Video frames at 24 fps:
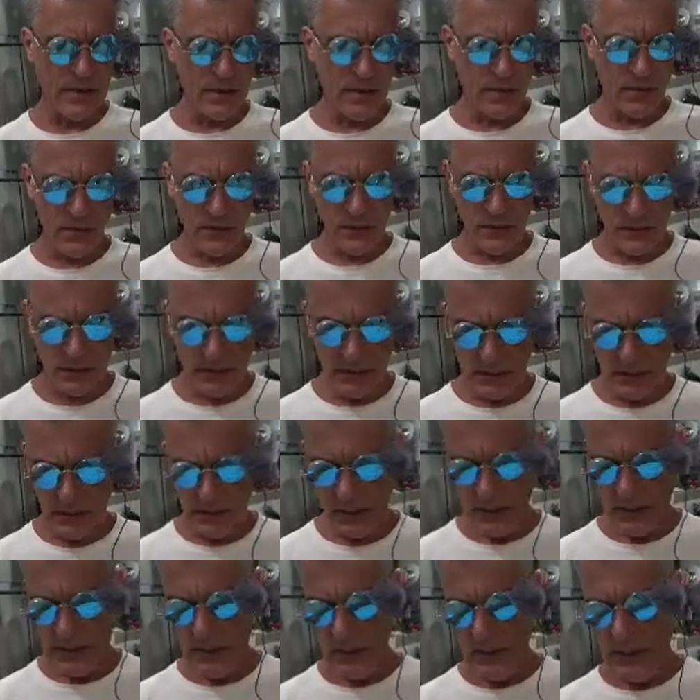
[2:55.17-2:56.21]
school,
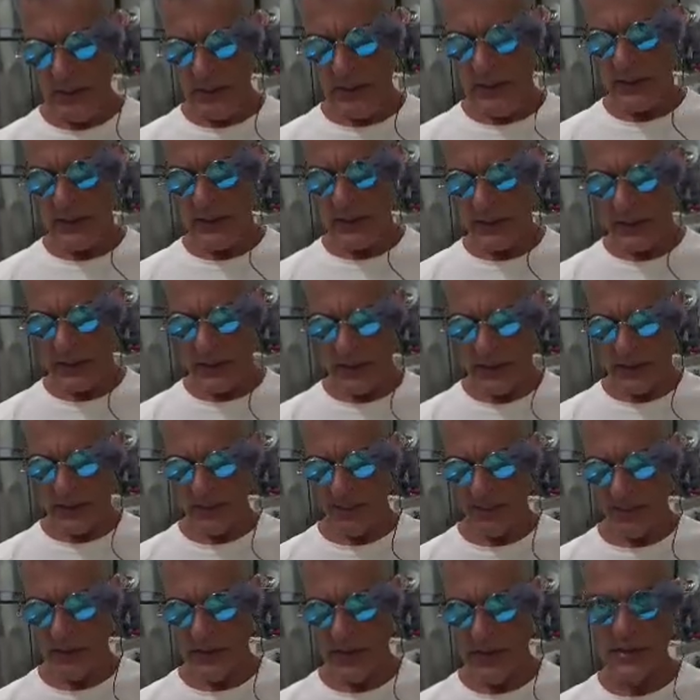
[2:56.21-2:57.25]
and
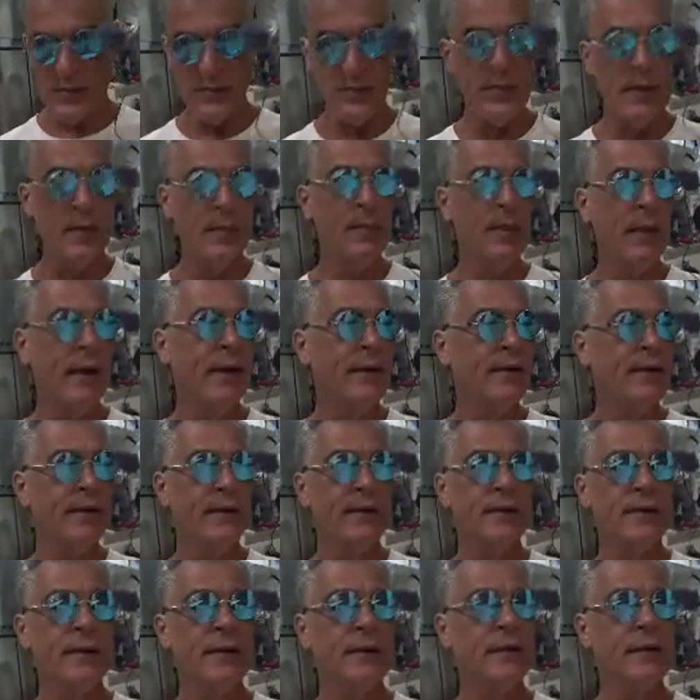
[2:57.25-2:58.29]
he's been a
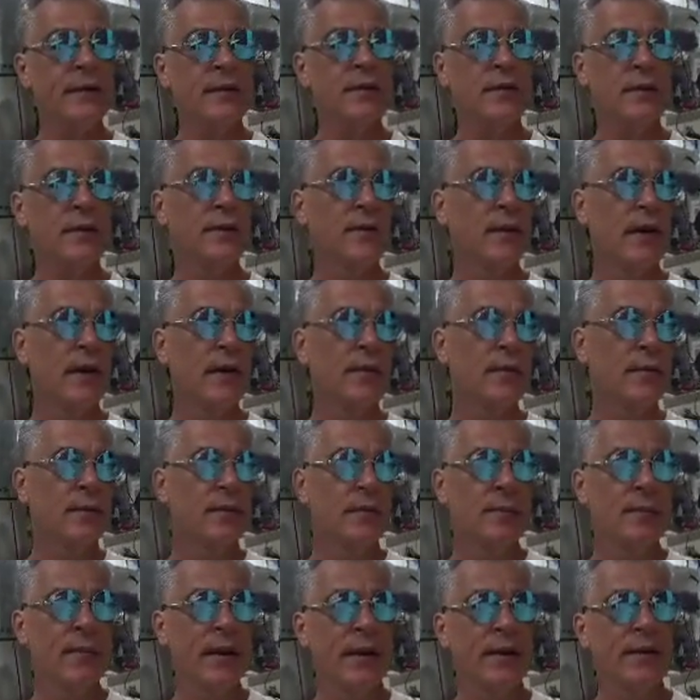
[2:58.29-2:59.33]
painter since, his father
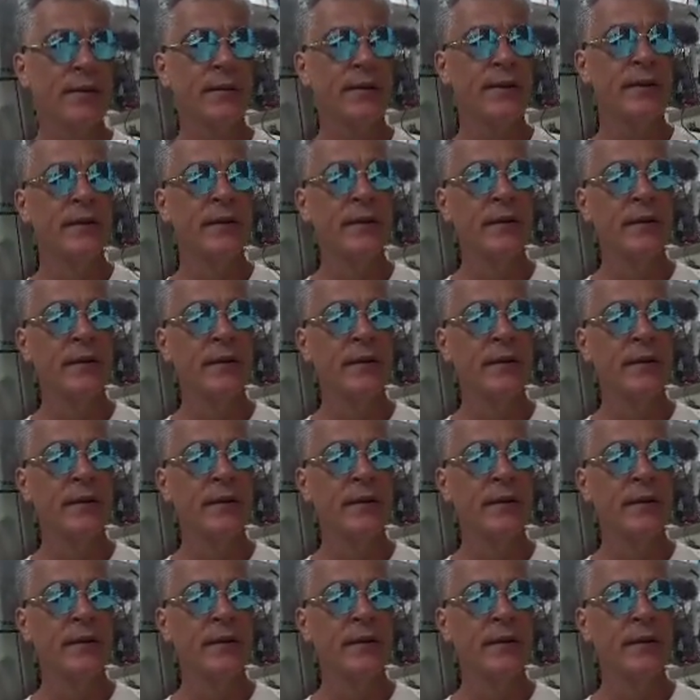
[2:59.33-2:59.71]
was a painter,